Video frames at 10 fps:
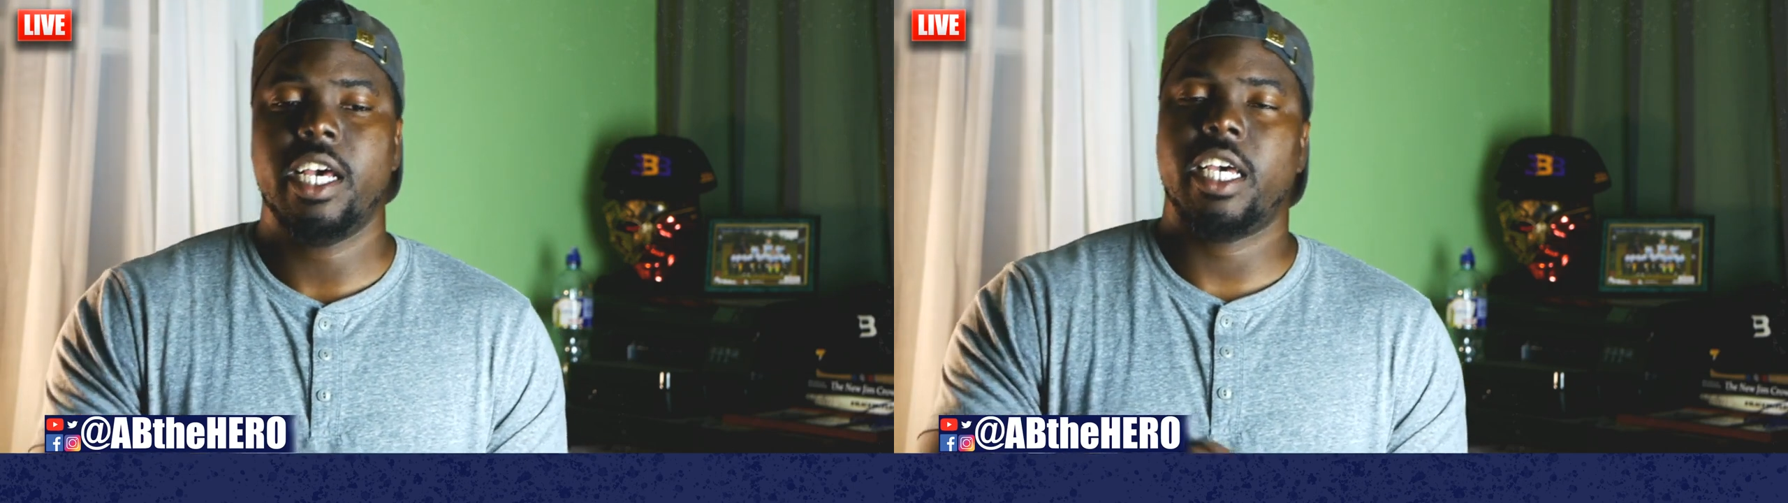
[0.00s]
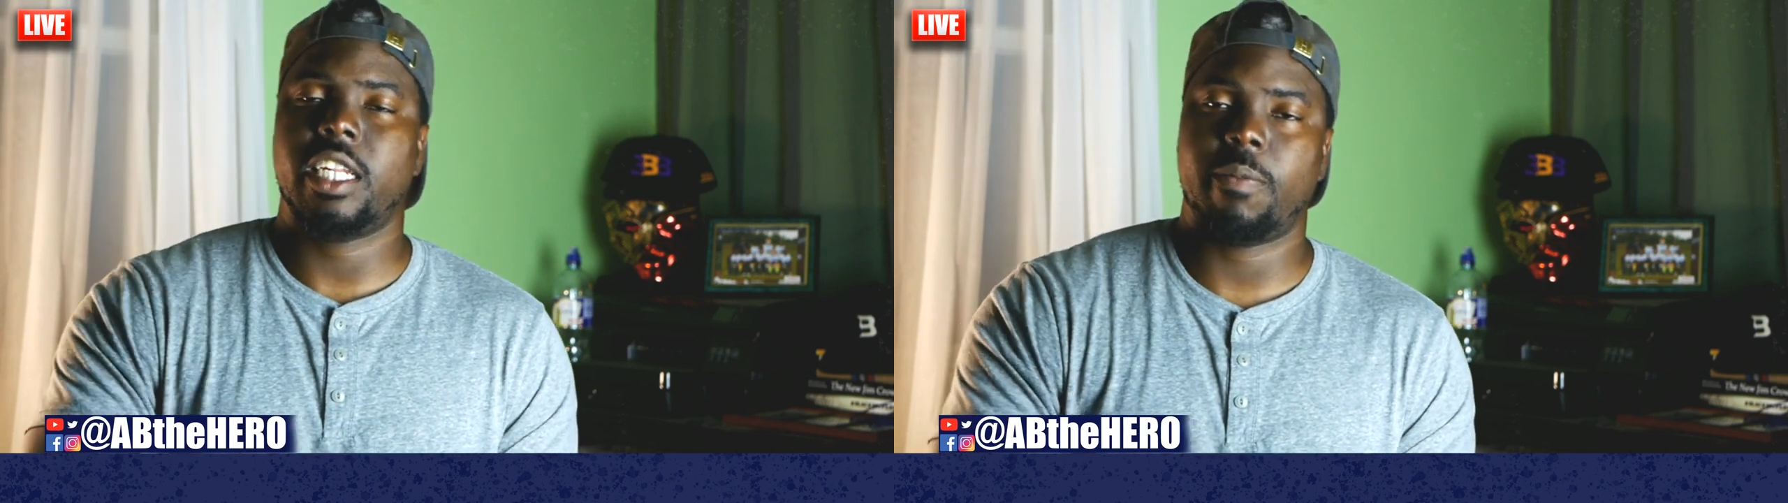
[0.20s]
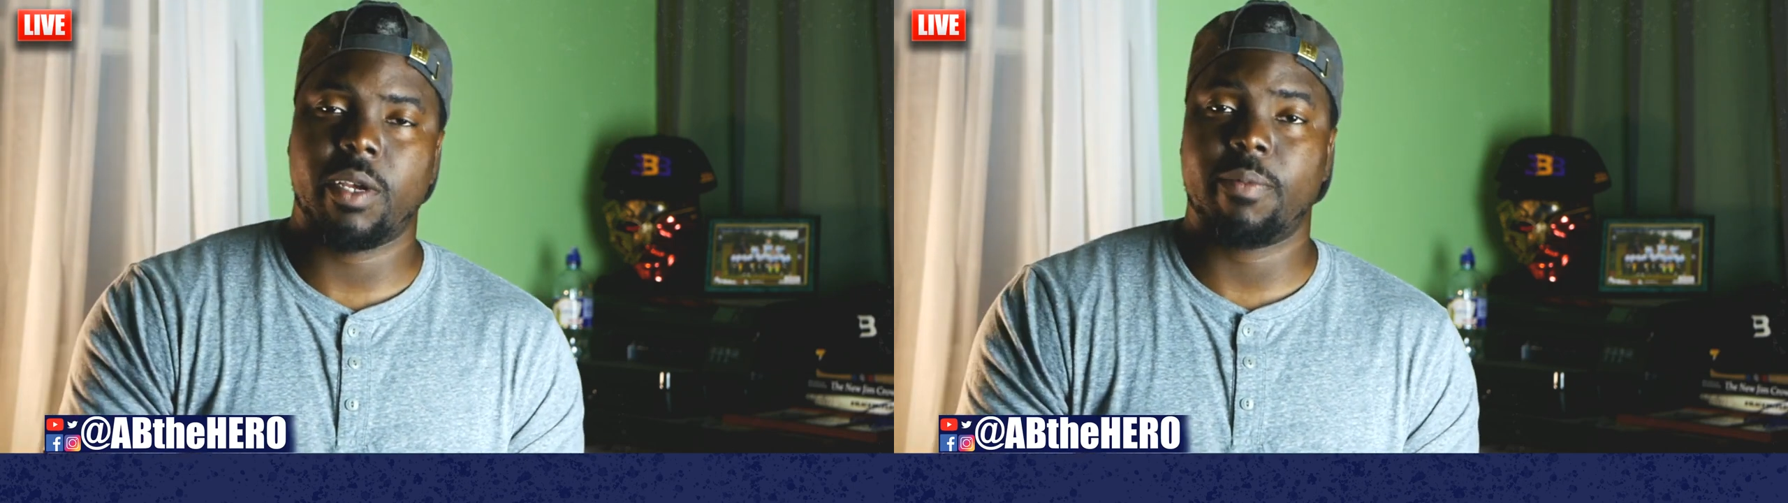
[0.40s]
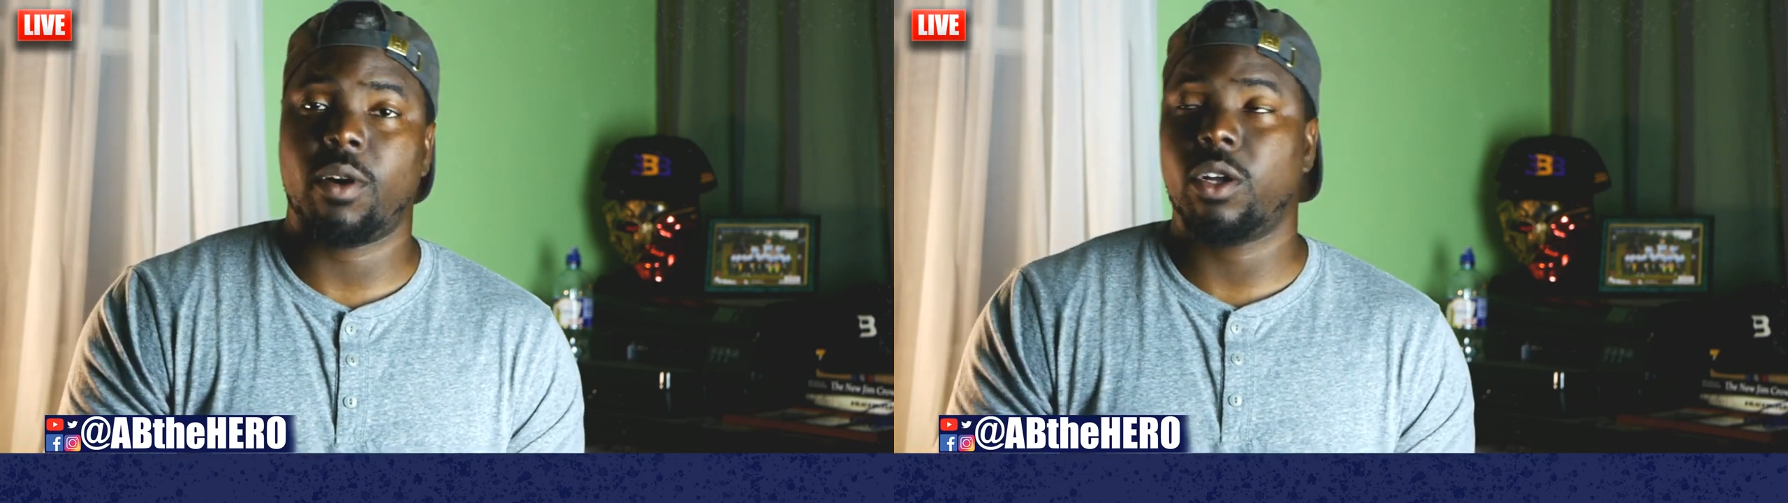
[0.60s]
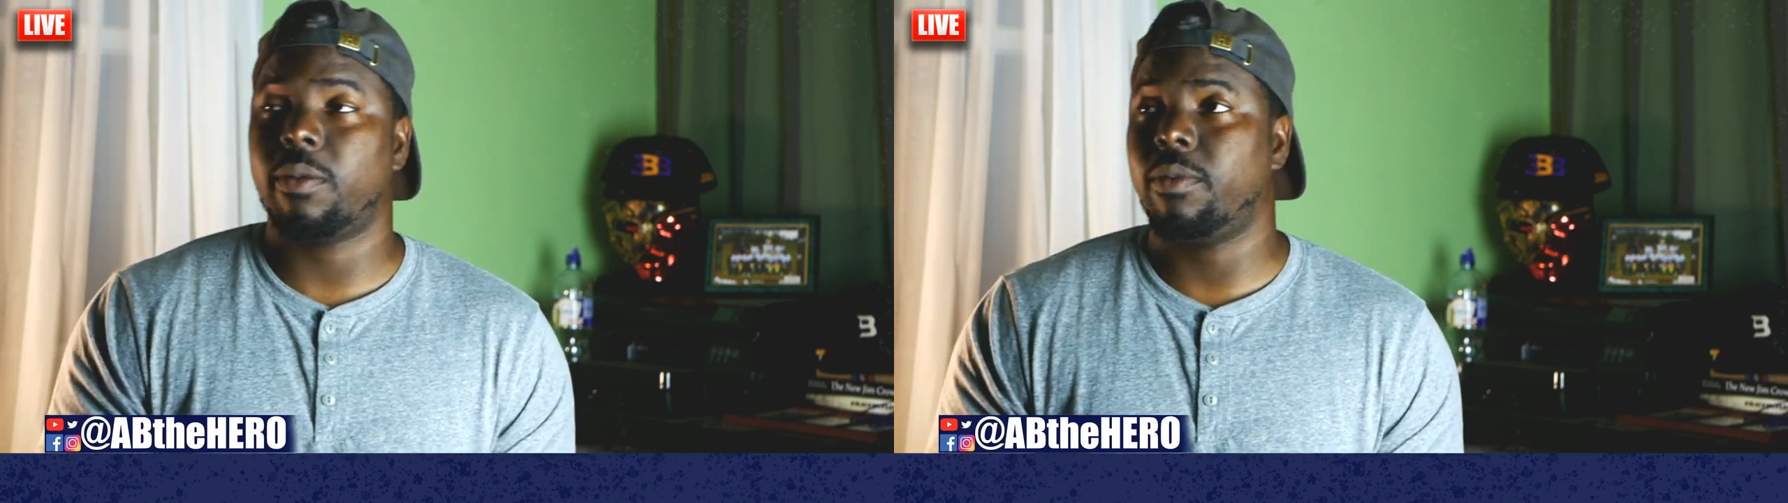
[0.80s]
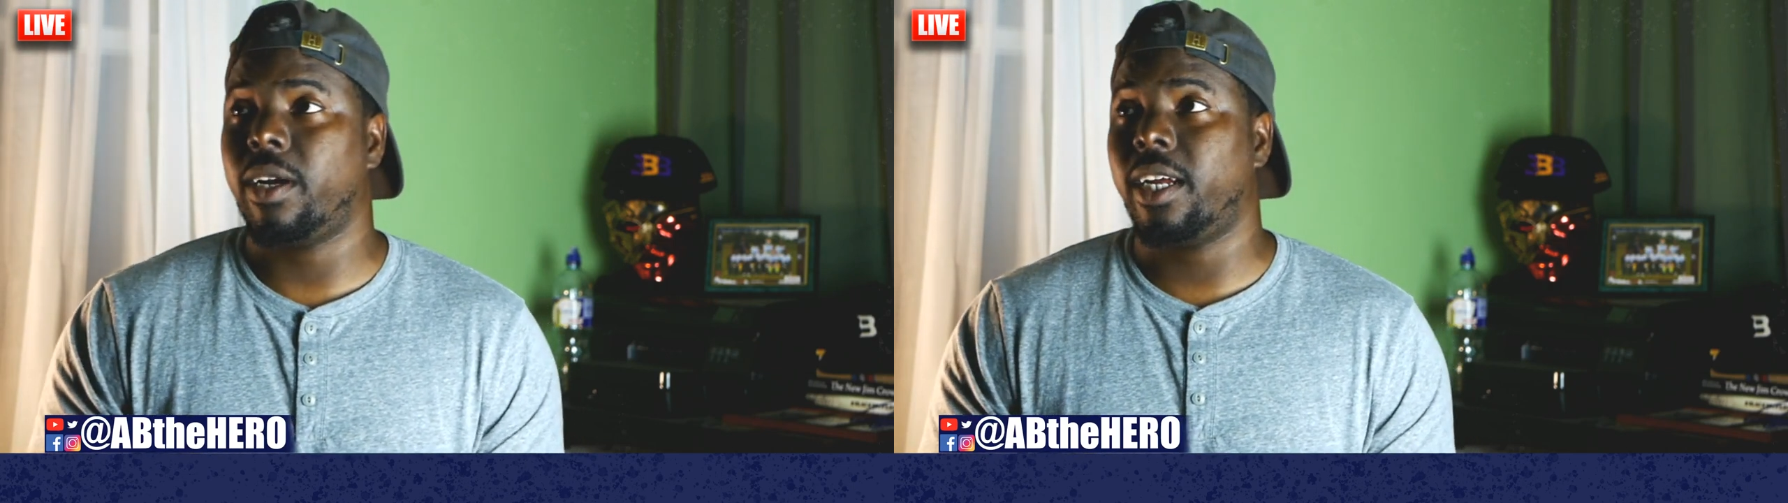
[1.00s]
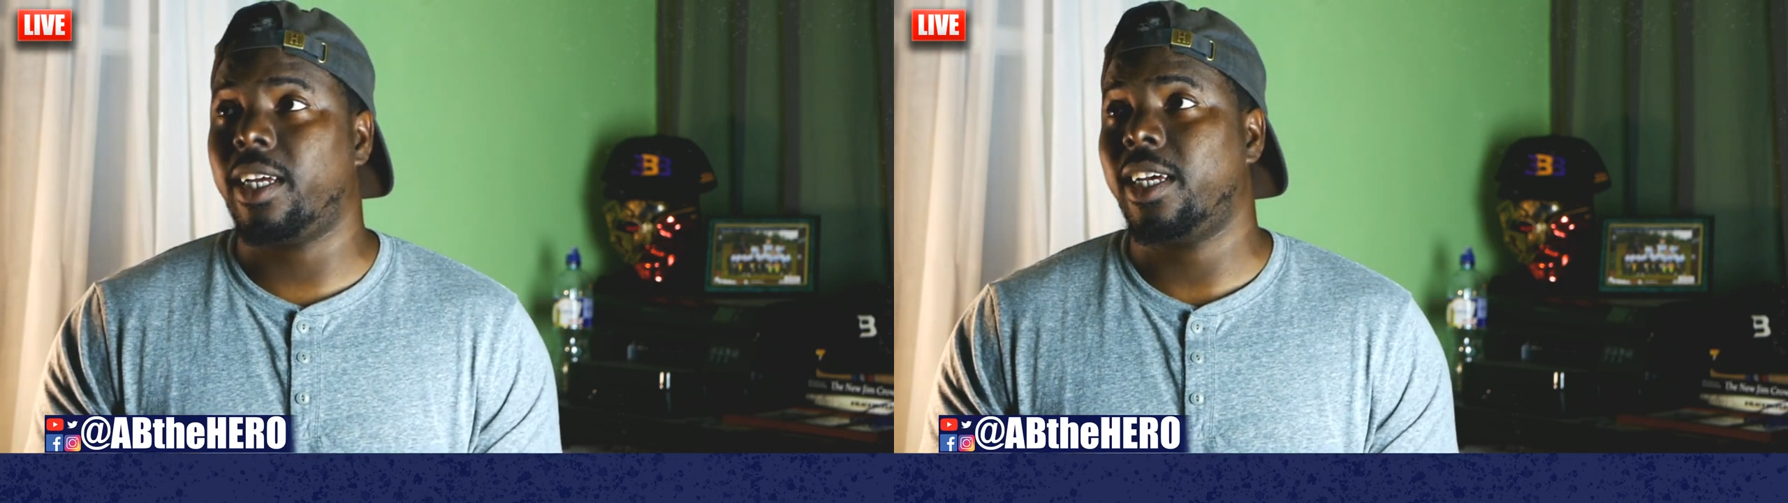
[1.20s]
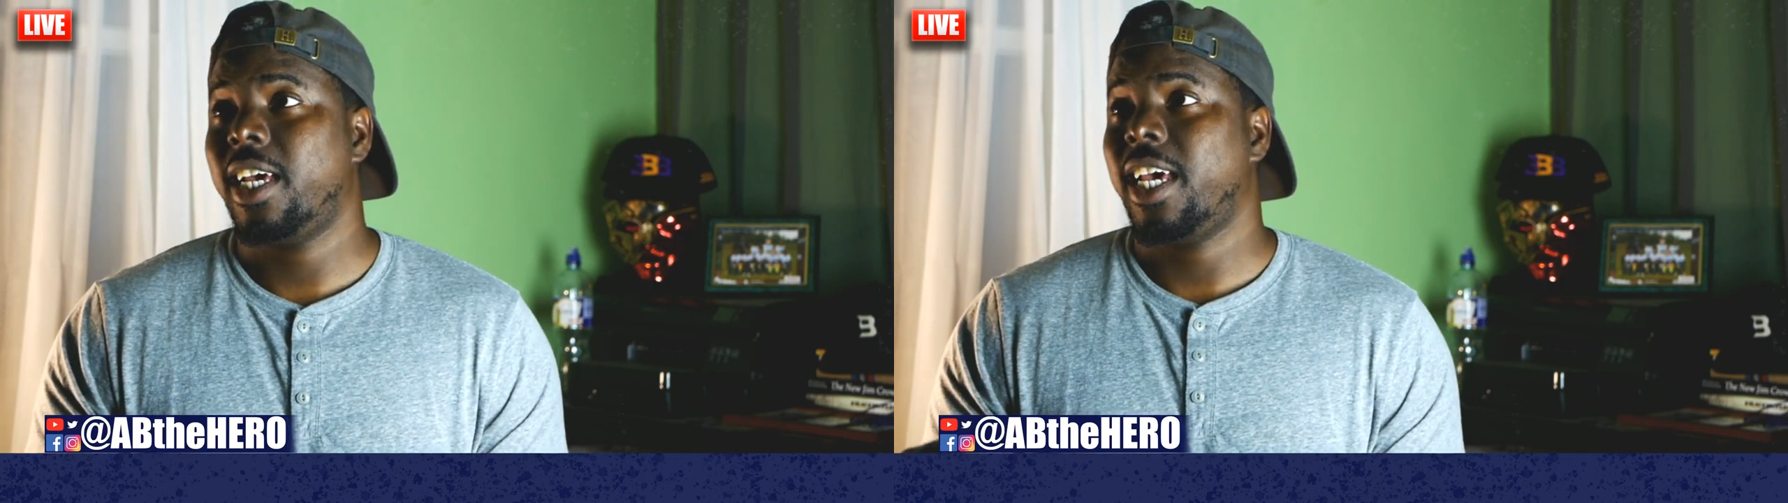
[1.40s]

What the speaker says: and the Big Baller Brand